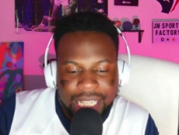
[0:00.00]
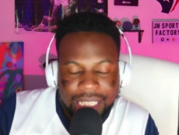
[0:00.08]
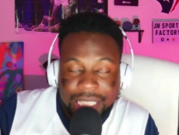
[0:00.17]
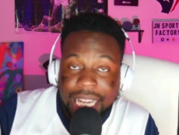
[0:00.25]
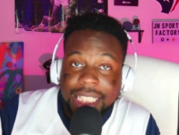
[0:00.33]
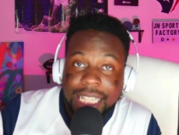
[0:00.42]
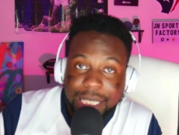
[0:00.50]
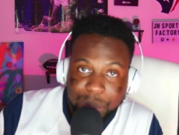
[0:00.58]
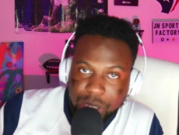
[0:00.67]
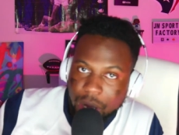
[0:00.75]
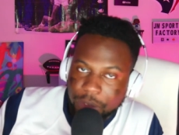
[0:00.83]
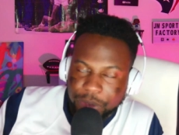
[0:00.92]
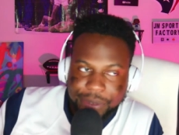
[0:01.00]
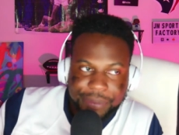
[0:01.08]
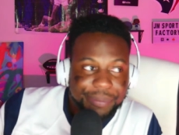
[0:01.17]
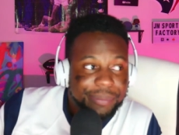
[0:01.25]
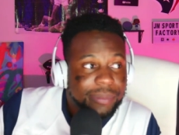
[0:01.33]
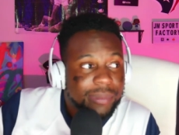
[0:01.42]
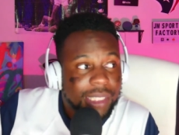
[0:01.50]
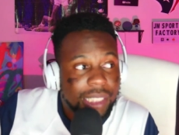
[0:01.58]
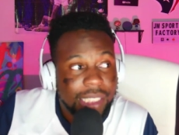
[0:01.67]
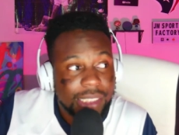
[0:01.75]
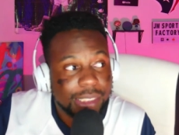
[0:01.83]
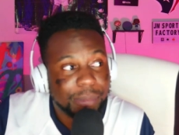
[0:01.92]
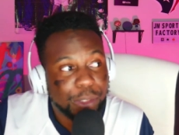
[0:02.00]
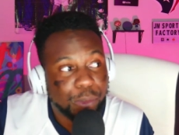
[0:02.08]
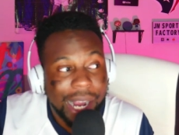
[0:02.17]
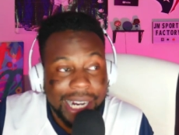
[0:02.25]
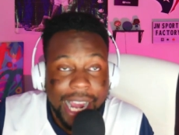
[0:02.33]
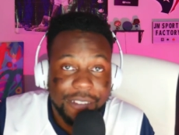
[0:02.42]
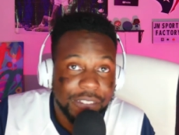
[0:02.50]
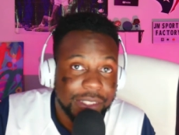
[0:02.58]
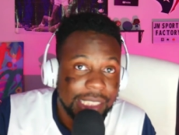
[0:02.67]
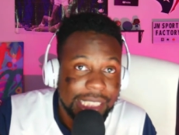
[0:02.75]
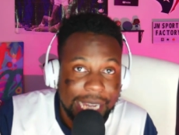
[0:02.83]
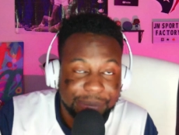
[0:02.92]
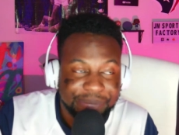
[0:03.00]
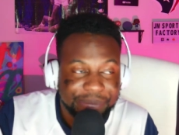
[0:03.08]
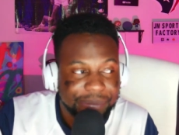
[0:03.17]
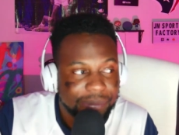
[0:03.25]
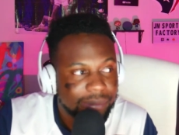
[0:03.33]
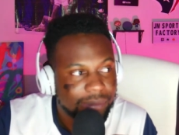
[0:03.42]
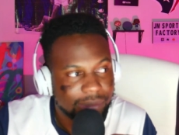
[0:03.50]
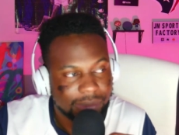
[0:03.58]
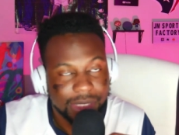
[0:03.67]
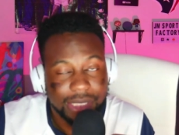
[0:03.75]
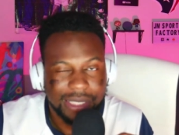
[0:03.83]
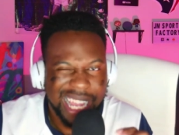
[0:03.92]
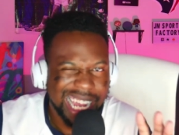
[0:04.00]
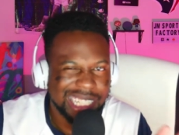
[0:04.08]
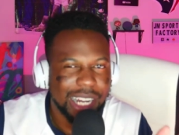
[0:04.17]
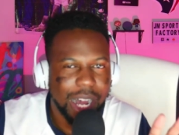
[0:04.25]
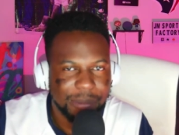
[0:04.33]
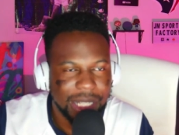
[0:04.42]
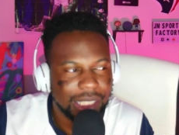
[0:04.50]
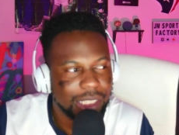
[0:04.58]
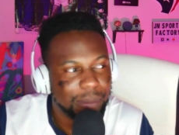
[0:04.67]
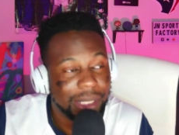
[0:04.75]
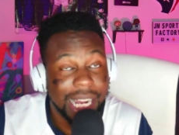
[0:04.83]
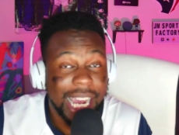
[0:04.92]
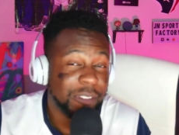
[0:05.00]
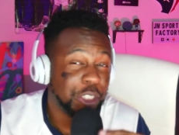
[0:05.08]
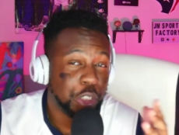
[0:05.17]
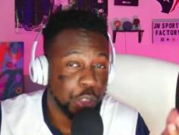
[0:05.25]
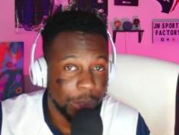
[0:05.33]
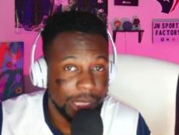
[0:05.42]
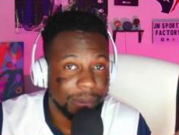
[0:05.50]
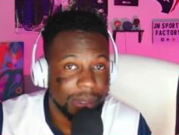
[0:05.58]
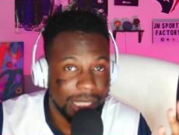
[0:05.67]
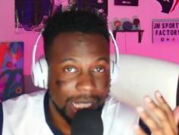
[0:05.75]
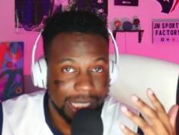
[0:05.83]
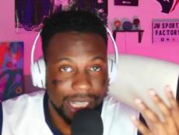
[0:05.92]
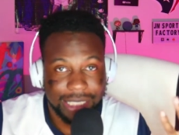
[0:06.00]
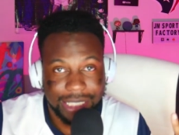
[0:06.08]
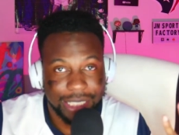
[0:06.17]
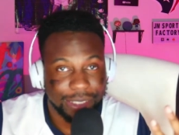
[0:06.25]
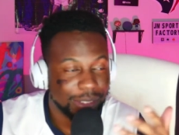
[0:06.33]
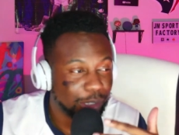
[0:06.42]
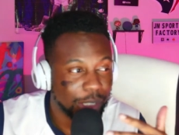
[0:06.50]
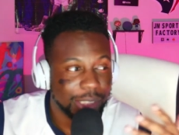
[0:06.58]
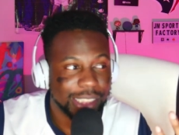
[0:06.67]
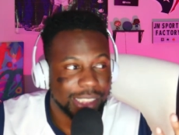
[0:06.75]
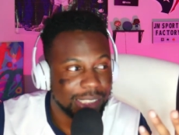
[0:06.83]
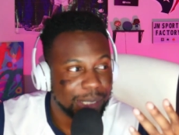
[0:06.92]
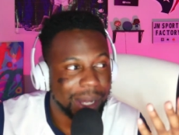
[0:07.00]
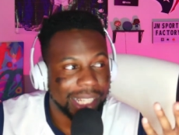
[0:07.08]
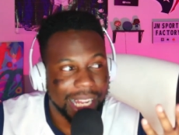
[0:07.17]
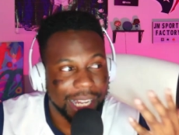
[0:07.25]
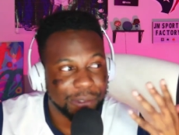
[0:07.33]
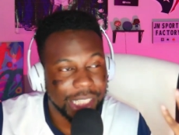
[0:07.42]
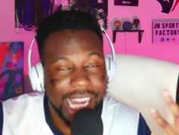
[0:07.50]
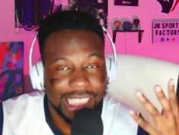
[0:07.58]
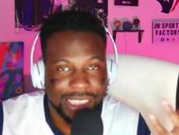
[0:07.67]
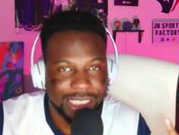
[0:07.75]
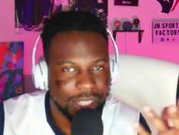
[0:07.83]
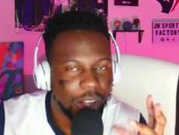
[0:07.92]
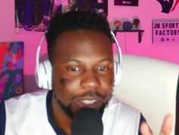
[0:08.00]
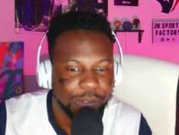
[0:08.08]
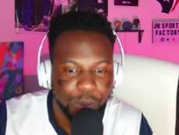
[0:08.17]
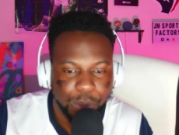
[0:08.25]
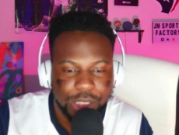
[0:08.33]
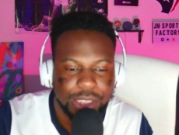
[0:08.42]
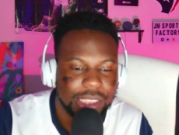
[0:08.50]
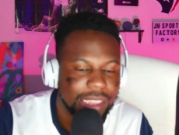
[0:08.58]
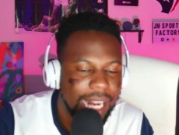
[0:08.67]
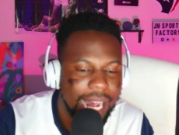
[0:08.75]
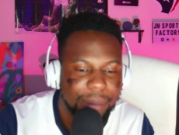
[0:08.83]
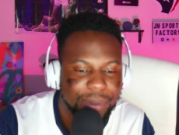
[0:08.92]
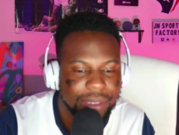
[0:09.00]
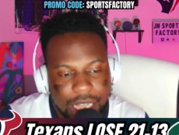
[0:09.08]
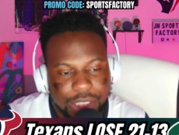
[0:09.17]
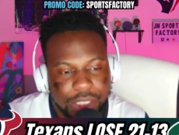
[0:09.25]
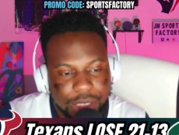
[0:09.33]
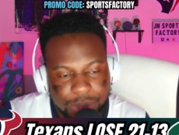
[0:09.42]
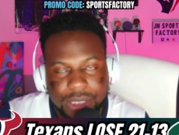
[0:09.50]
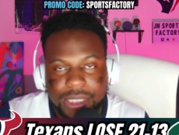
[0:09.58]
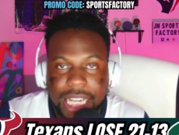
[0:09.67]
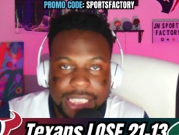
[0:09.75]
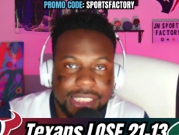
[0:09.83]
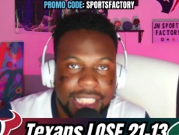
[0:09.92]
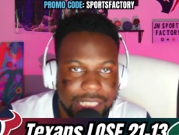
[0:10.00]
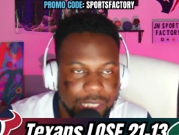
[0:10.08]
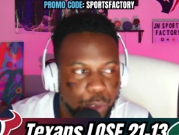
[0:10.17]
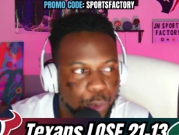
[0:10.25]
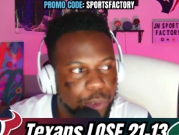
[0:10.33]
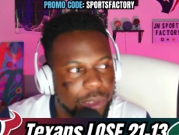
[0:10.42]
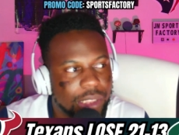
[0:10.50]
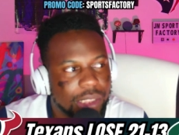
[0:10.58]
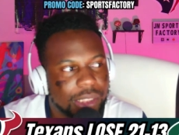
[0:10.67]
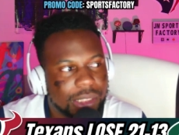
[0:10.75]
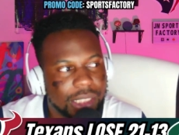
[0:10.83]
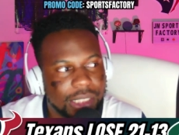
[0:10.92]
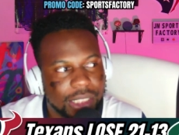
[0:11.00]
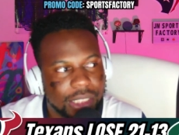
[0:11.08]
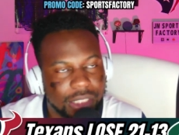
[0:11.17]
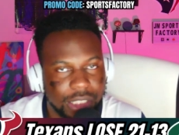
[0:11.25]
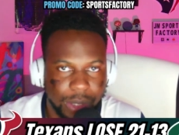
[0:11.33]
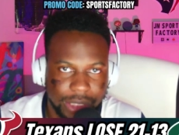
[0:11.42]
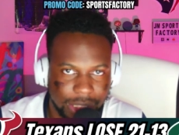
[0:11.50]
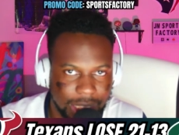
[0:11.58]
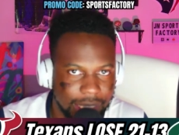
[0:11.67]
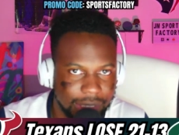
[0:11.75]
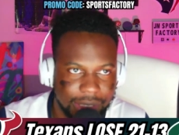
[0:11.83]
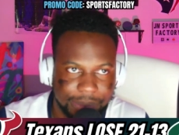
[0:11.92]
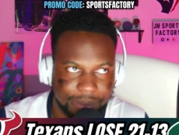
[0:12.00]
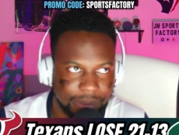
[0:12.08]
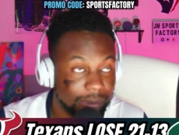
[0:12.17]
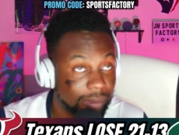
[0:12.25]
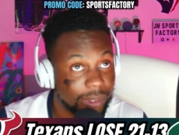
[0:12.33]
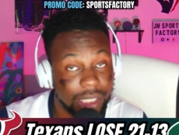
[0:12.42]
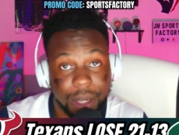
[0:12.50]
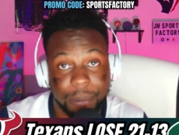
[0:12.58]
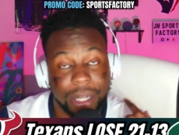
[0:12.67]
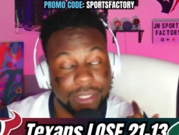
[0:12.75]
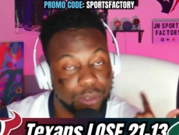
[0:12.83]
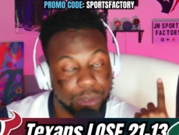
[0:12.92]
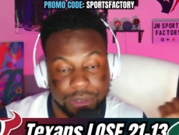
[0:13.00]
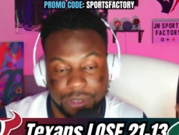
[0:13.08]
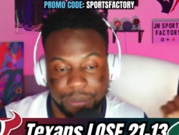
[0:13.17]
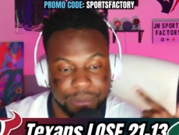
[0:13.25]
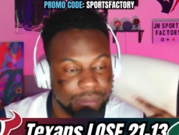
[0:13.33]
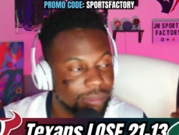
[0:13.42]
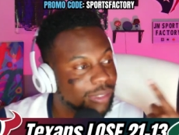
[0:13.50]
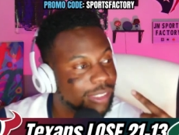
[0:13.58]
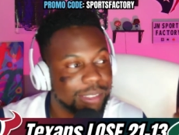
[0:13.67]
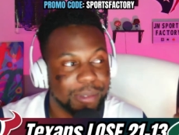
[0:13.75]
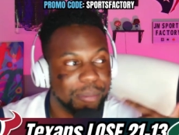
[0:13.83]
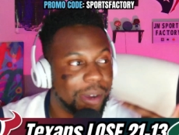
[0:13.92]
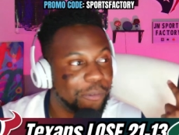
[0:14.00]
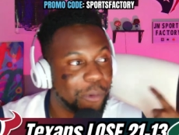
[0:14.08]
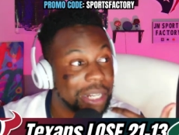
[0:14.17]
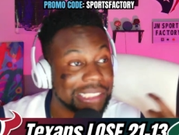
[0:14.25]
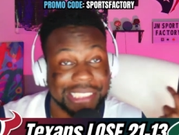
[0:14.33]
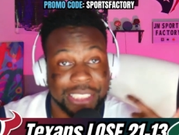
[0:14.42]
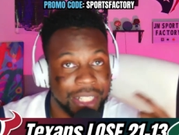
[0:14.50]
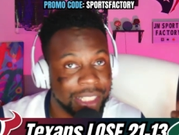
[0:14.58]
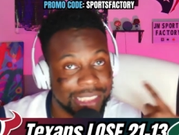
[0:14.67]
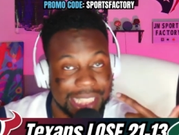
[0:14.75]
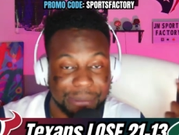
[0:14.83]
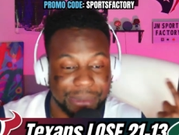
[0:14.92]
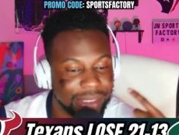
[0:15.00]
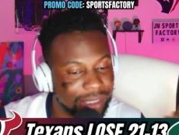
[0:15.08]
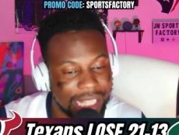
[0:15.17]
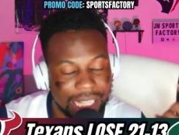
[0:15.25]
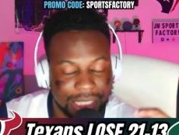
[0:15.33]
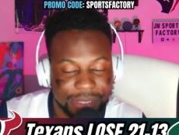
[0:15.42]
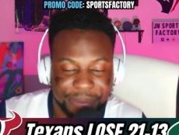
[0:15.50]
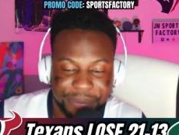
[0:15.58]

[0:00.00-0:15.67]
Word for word: That game was awful. This is me right after the game. I had to calm down a little bit. I have a stream that I did, so you get to see my live reaction to all the foolishness that happens. So the Houston Texans, they lose to the New York Jets. My throat's some, my voice is gone because I've been yelling.